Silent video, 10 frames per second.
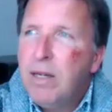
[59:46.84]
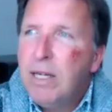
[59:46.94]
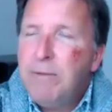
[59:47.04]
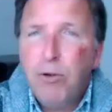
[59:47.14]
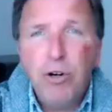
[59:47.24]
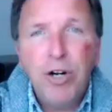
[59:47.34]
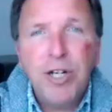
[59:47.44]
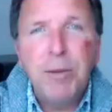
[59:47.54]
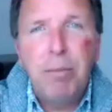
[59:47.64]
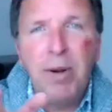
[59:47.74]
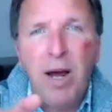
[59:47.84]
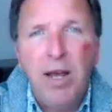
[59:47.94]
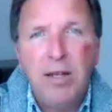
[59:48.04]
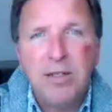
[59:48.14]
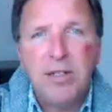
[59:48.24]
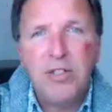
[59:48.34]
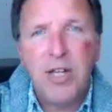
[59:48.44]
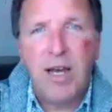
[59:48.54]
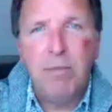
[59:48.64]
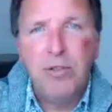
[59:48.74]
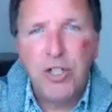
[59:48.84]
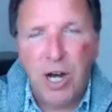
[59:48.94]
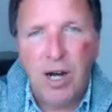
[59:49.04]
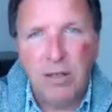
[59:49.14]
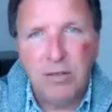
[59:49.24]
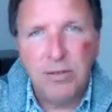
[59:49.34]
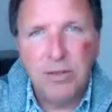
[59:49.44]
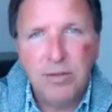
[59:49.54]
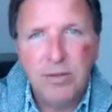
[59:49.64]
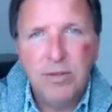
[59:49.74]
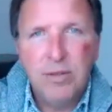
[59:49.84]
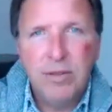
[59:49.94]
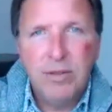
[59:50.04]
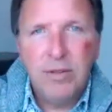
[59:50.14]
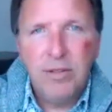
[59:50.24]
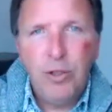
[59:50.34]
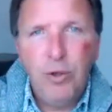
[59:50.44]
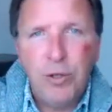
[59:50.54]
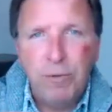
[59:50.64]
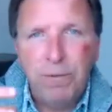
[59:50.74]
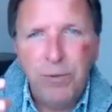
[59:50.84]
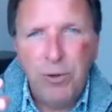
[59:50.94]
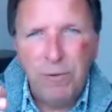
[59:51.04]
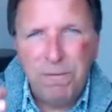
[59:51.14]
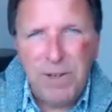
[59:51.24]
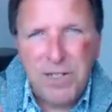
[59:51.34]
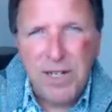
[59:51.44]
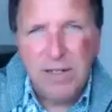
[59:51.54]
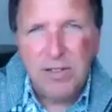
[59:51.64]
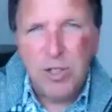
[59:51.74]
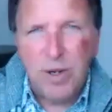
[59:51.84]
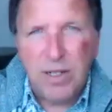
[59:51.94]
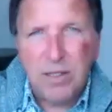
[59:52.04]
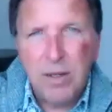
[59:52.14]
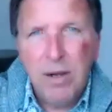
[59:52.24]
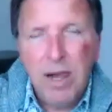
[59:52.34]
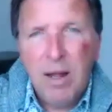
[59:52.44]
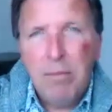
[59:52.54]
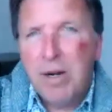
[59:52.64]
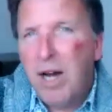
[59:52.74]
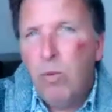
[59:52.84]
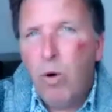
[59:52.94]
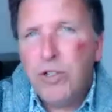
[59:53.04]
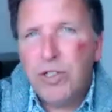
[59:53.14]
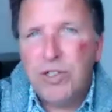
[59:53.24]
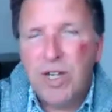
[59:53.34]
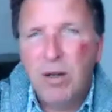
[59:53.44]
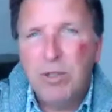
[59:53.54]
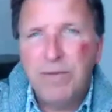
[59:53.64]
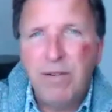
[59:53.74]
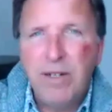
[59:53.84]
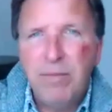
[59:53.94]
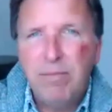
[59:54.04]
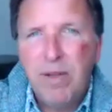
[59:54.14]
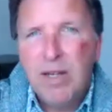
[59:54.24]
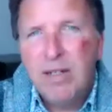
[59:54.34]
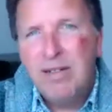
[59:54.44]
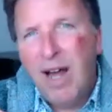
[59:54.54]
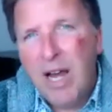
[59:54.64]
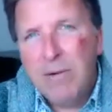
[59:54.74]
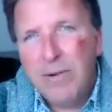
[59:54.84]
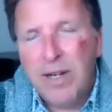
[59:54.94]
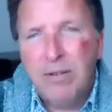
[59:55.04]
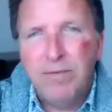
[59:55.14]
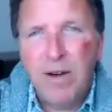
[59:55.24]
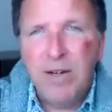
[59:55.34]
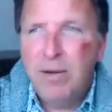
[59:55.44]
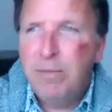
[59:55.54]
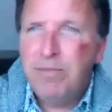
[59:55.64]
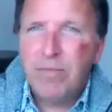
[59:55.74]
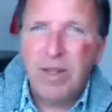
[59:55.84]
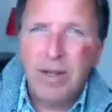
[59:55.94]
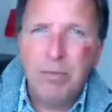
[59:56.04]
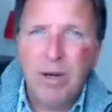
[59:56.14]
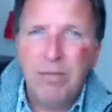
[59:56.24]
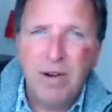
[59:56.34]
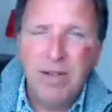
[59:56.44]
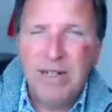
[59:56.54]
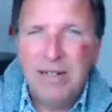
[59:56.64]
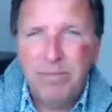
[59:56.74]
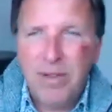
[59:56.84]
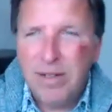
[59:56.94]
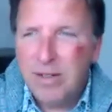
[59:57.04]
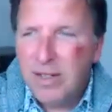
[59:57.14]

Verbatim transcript: If you're a compliant type child, you can you can fit into it but i wasn't i was very lively and very um, very uh,